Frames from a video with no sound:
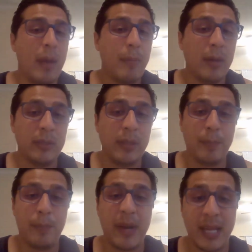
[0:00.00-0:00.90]
about the
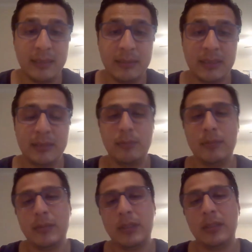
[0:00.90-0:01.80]
brands,
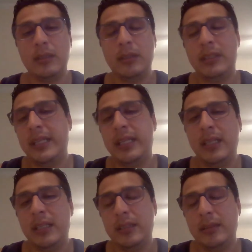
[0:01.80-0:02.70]

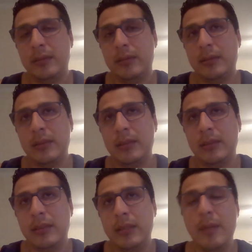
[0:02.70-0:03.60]
the
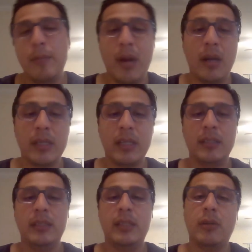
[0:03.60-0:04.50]
the mark,
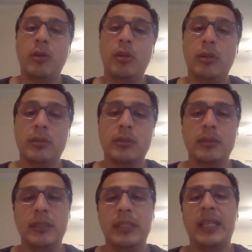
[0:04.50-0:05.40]
the colors,
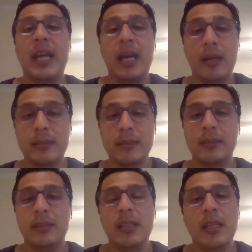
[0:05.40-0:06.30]
the
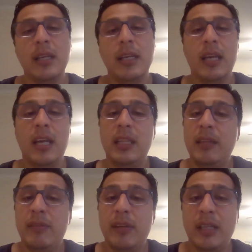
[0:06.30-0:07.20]
cars, and
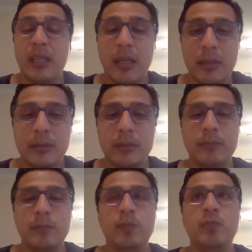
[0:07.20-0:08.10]
different cars.
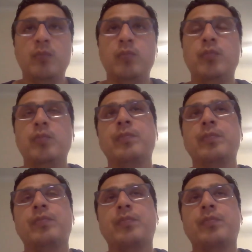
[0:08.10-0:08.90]
Um,